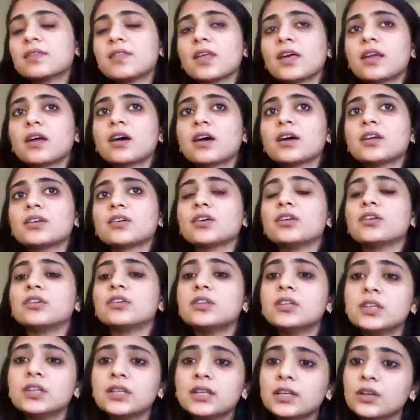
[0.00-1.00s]
There are
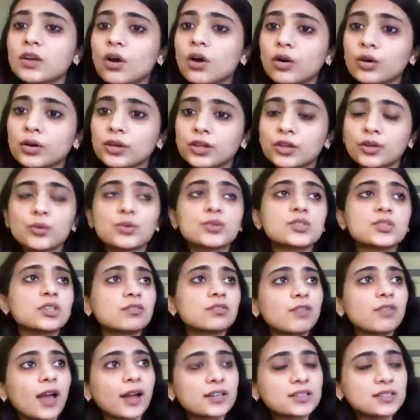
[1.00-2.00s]
really long queues.
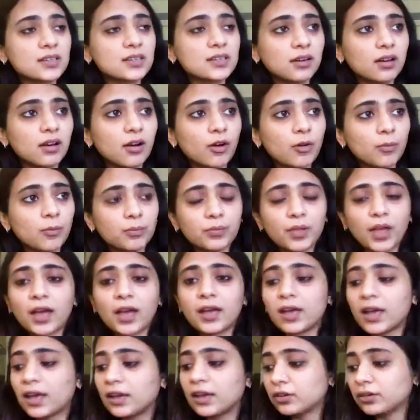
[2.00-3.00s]
In fact, um,
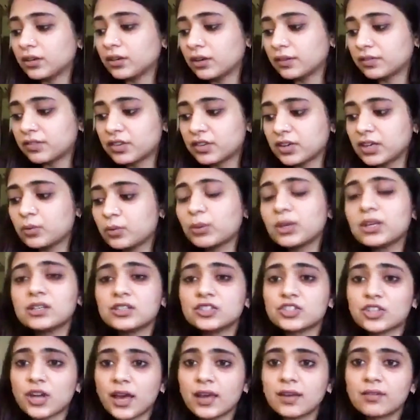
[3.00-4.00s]
I, I'm a
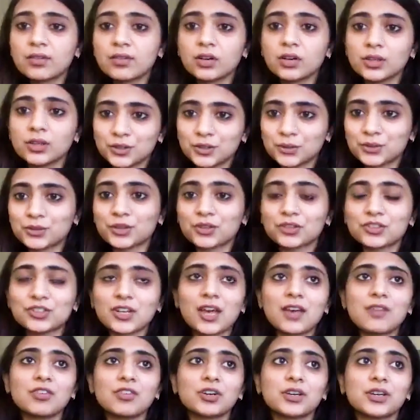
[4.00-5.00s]
three-wheel driver, a tuk-tuk
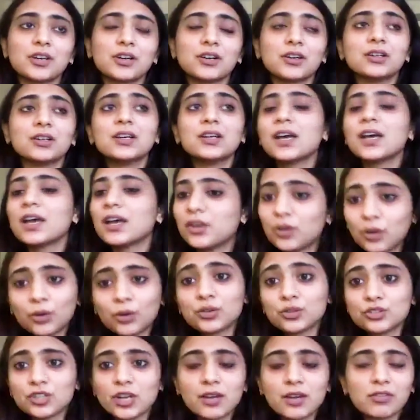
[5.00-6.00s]
driver here, an
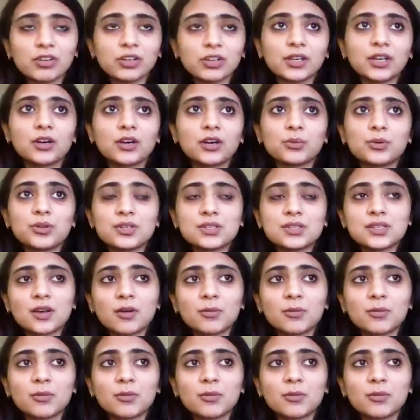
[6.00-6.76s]
auto driver here was